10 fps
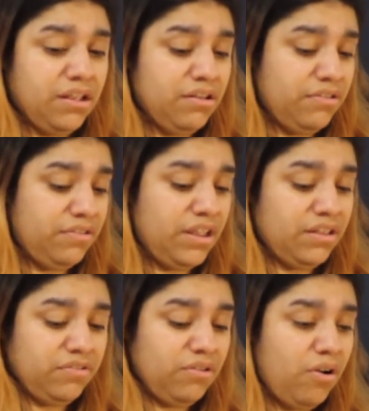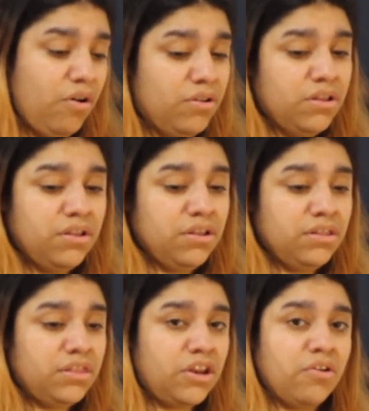because it's not
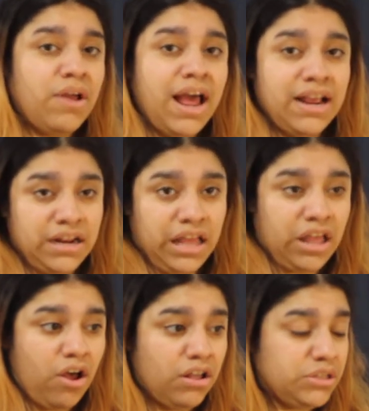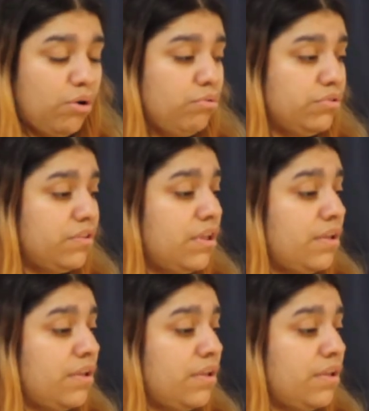they don't act like assholes